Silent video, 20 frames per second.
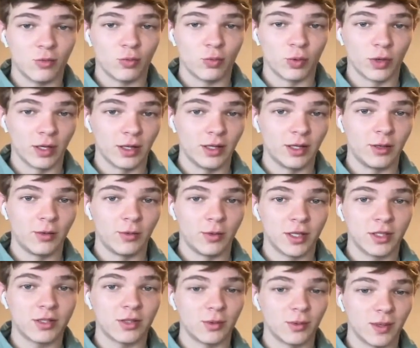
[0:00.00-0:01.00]
really
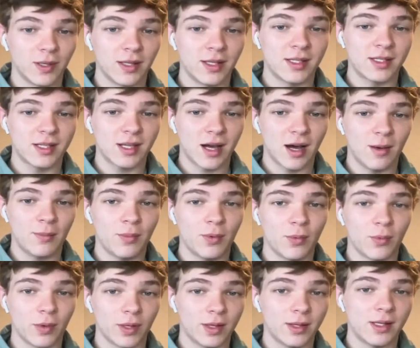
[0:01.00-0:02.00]
want to win this cup
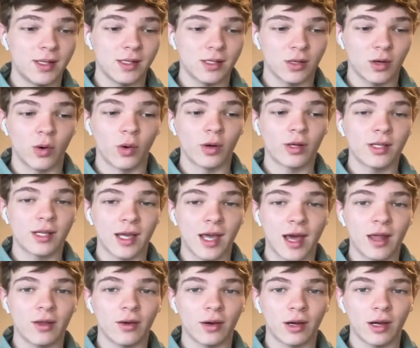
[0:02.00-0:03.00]
with this core
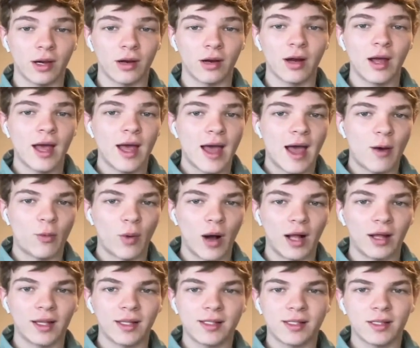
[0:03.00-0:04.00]
together here
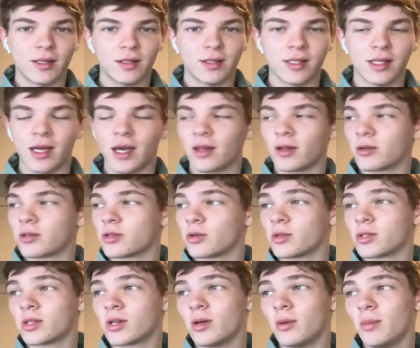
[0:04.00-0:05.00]
while it's still together. So
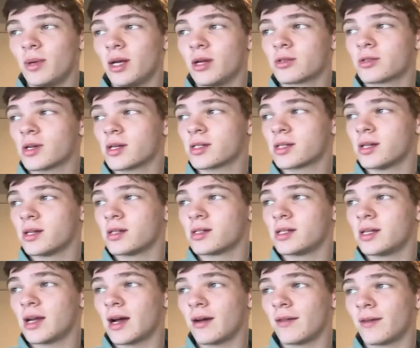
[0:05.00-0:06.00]
it's going to be interesting to
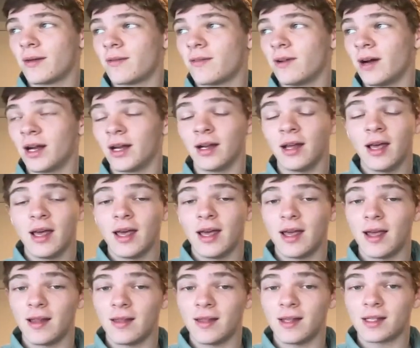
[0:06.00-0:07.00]
see how they fight
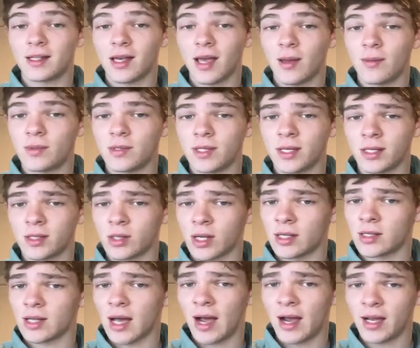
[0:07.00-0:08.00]
in this game six,
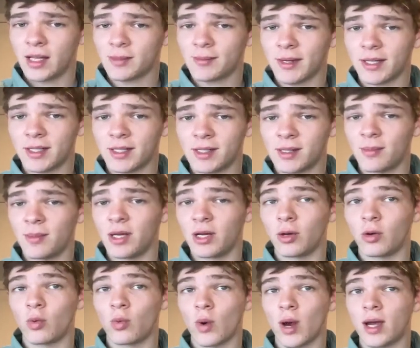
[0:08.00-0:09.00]
as I expect it to be a
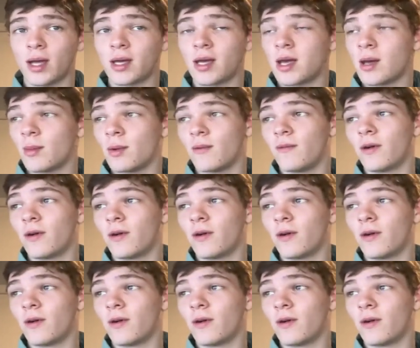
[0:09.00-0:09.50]
great game and